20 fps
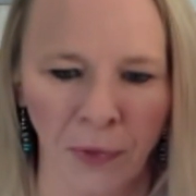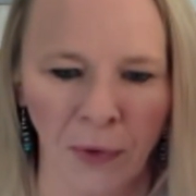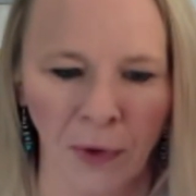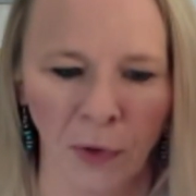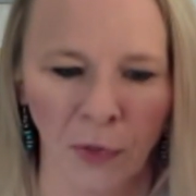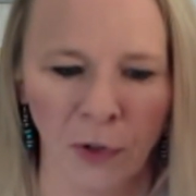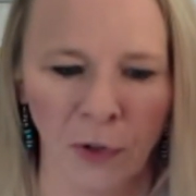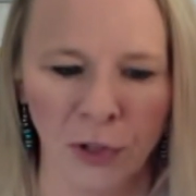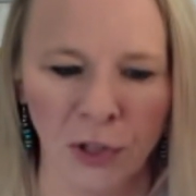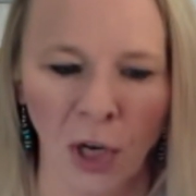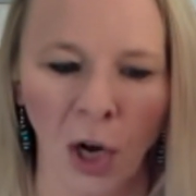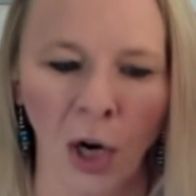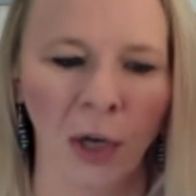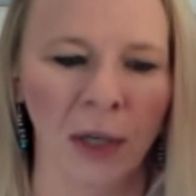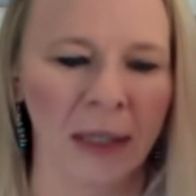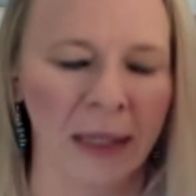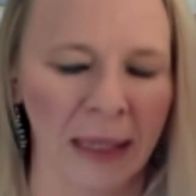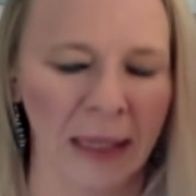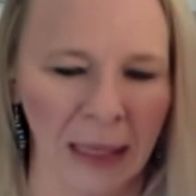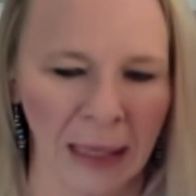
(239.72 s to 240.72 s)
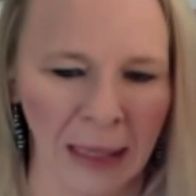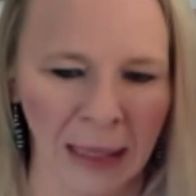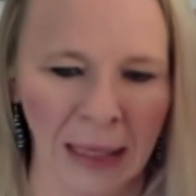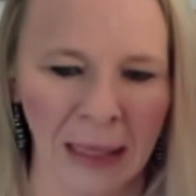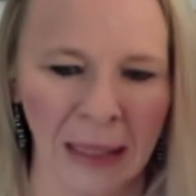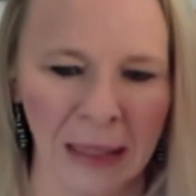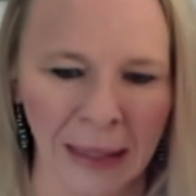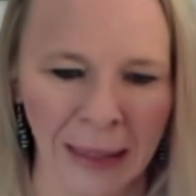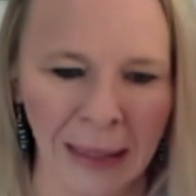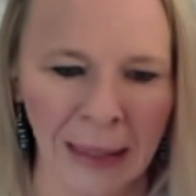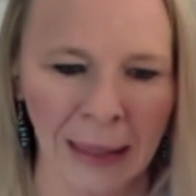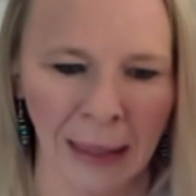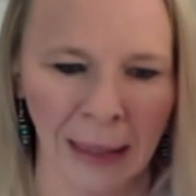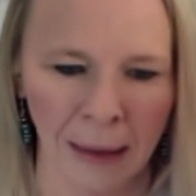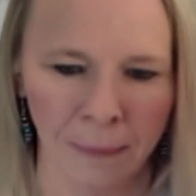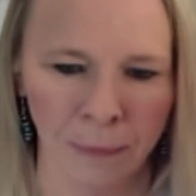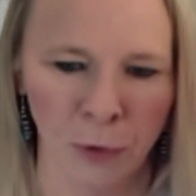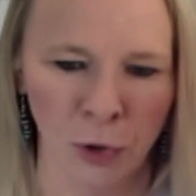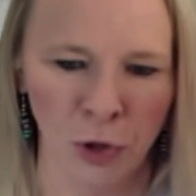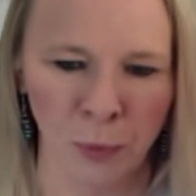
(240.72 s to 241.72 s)
there's hardly any cleanup
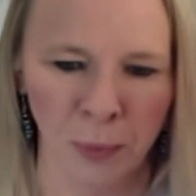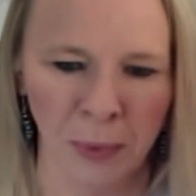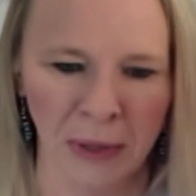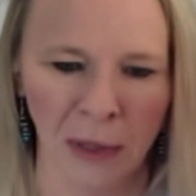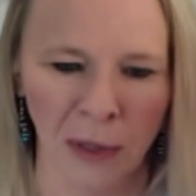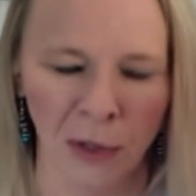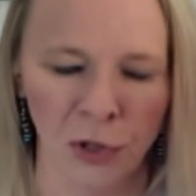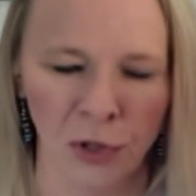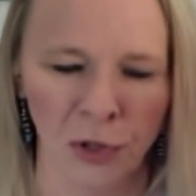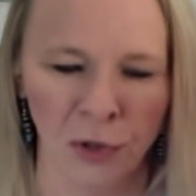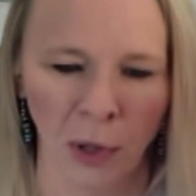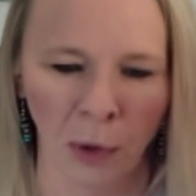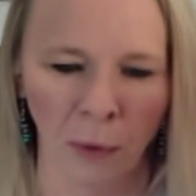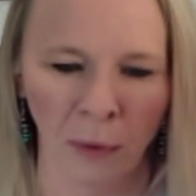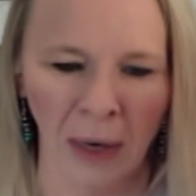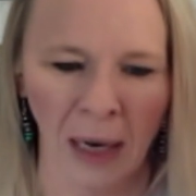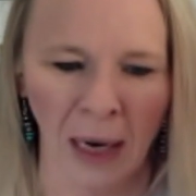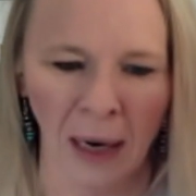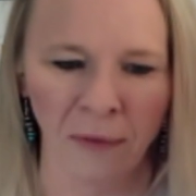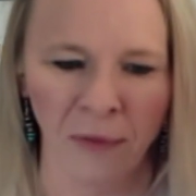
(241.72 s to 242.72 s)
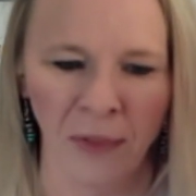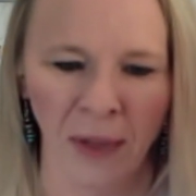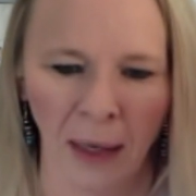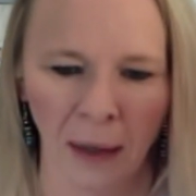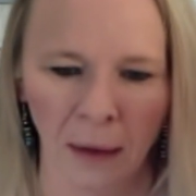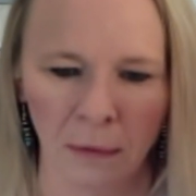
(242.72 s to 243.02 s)
just because you don't have that